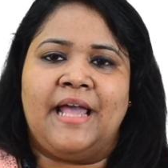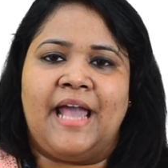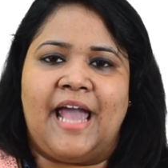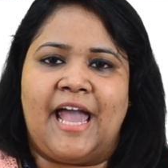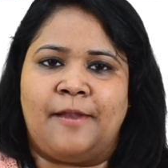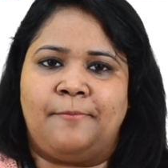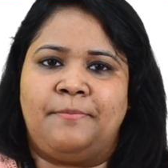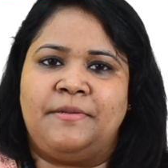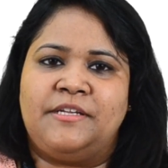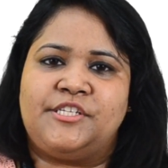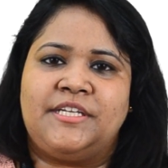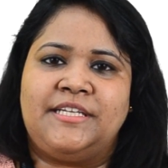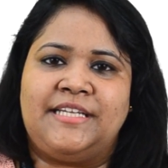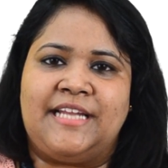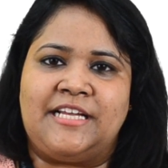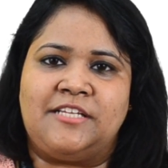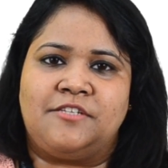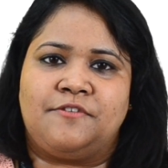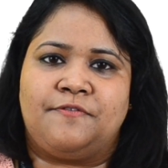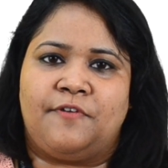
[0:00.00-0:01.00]
Admission
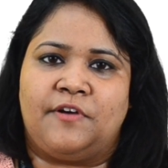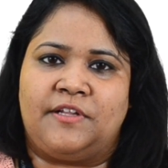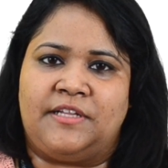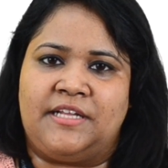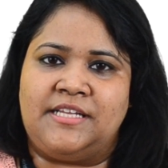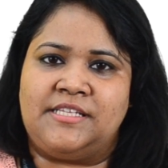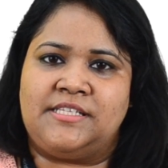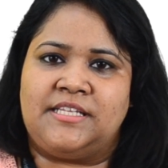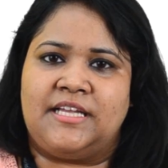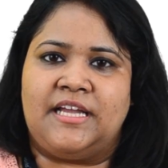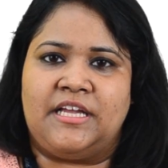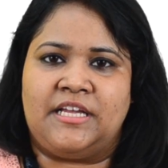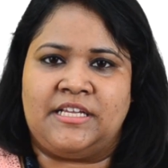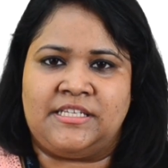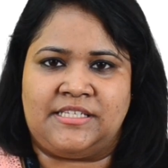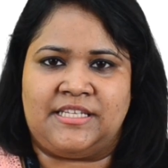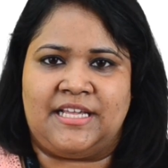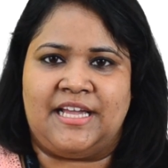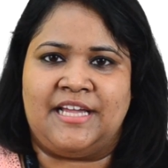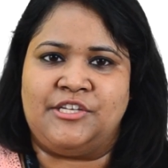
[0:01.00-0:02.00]
test for this
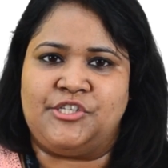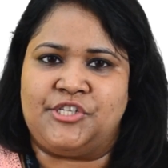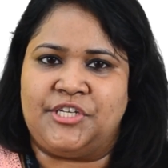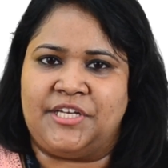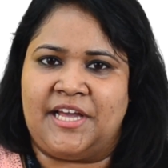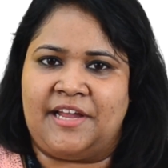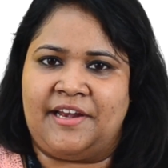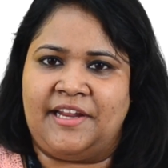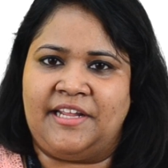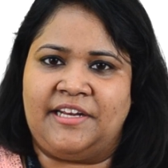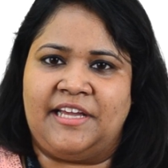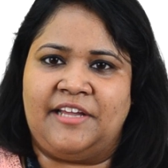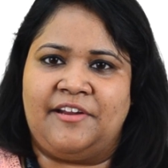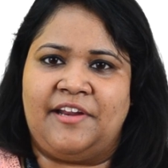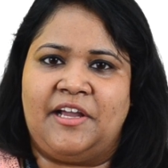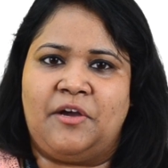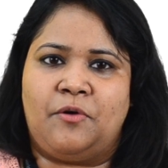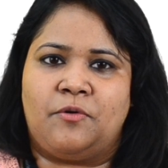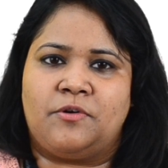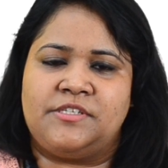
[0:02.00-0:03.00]
is engineering
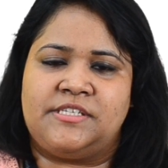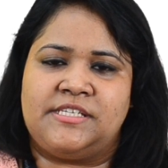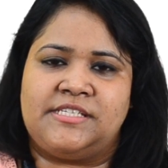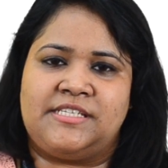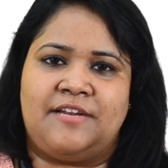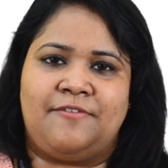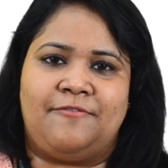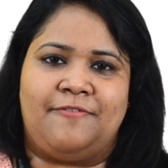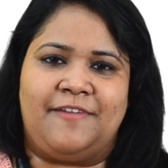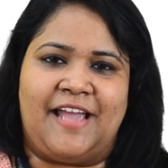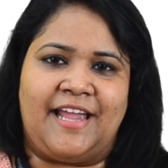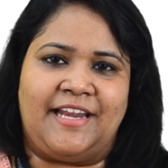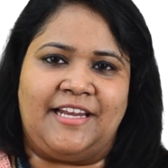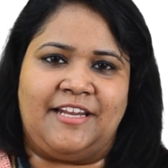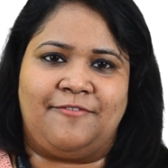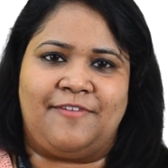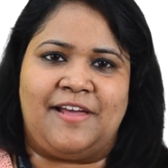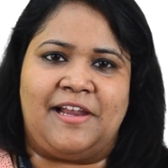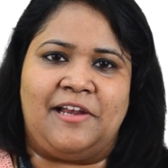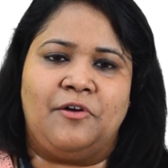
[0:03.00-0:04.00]
degree courses in
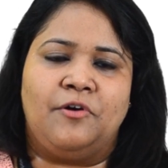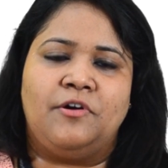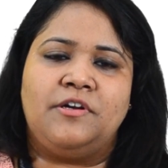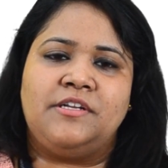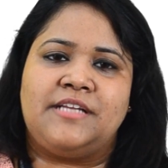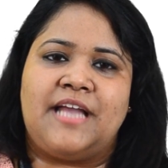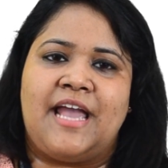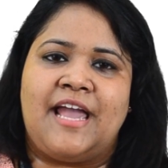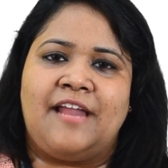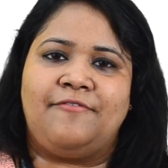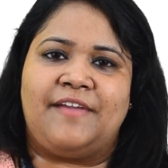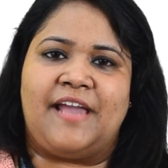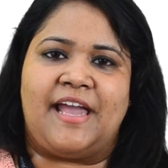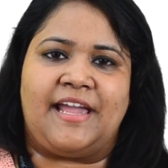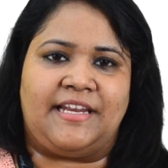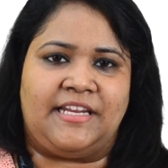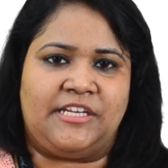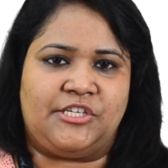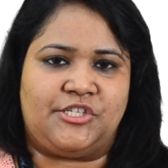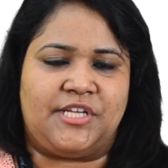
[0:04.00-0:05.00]
VITEEE Vellore and
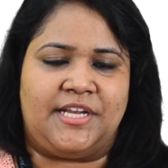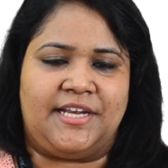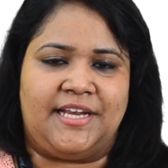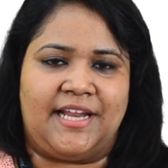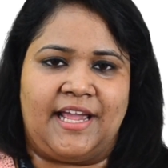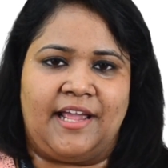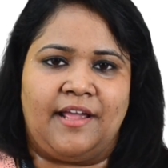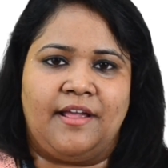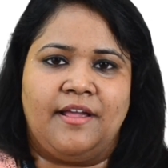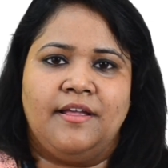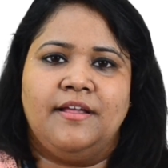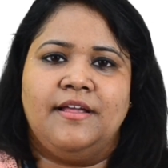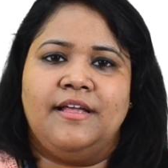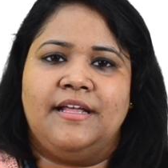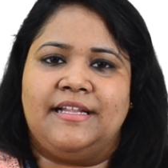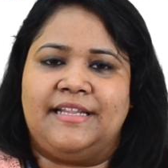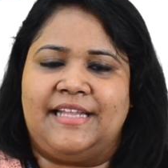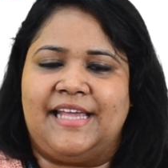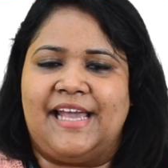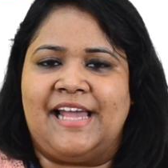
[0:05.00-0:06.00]
VITEEE Chennai.
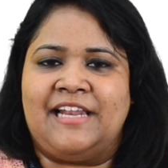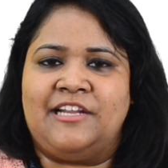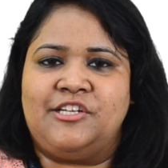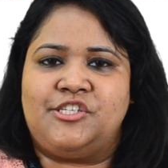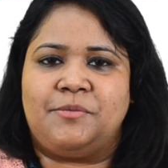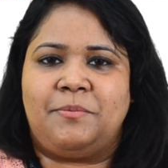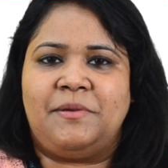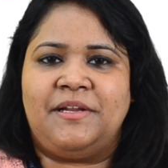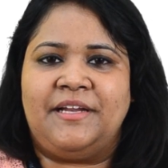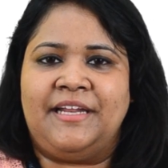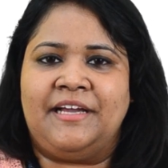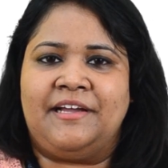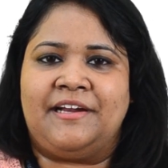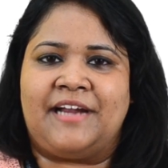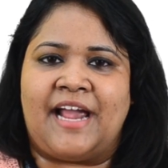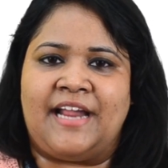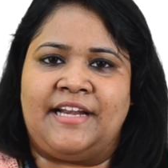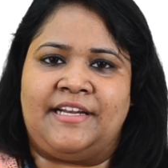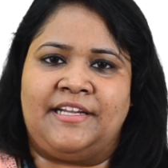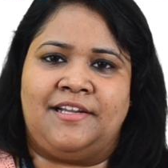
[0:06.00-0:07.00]
The eligibility
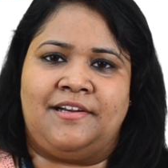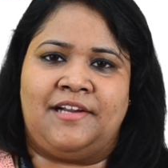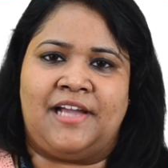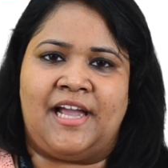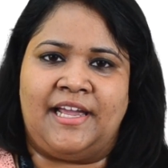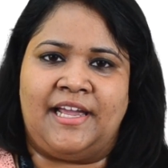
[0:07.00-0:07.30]
criteria